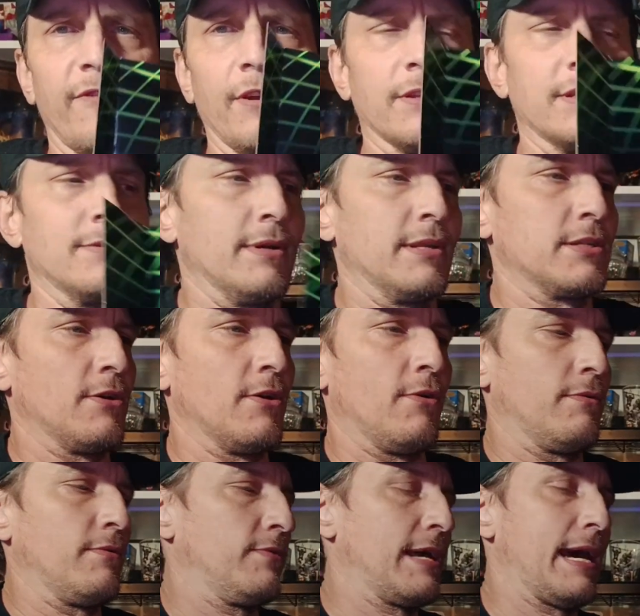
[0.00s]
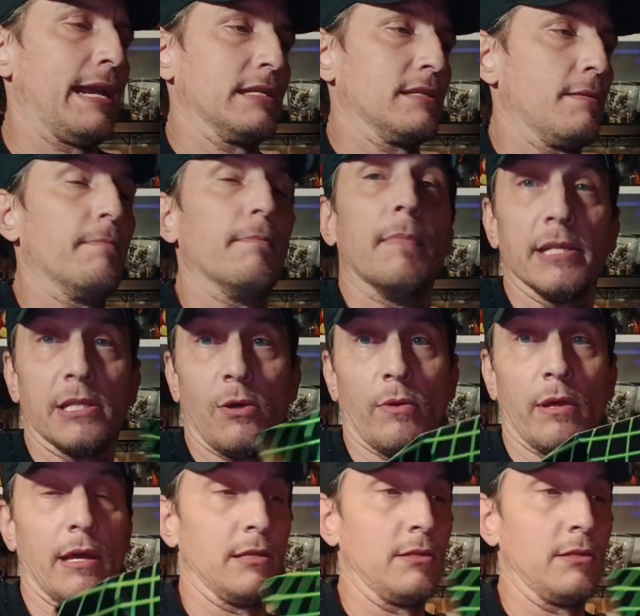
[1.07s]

feel to it, so that is a must hold on